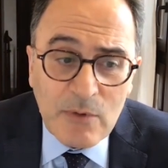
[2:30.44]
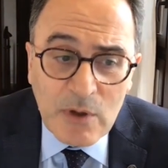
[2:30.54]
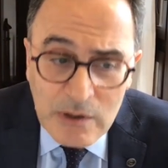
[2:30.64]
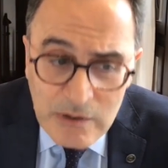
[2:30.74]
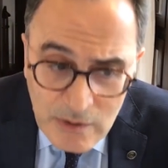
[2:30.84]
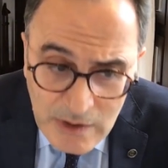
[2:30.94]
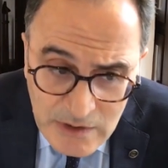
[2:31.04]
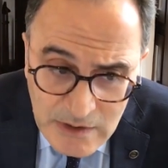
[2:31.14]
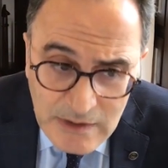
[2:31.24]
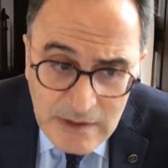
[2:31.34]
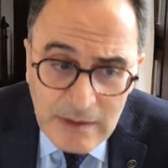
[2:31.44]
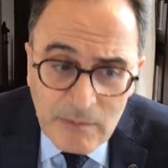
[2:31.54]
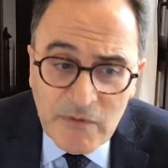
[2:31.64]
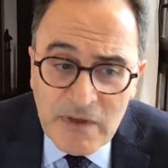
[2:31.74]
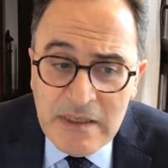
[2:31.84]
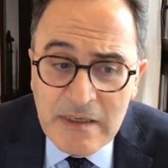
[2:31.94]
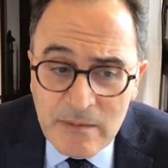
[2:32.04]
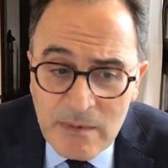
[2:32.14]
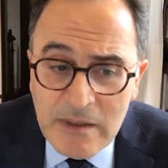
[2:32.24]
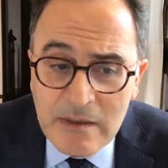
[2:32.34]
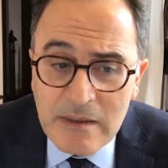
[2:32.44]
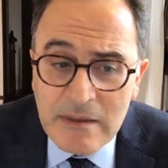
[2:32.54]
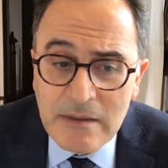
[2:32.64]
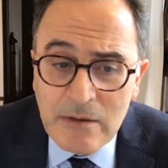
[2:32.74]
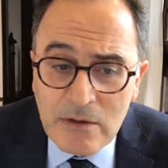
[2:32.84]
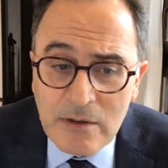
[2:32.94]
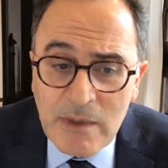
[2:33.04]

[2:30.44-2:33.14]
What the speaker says: We also lost Professor Emeritus Dr.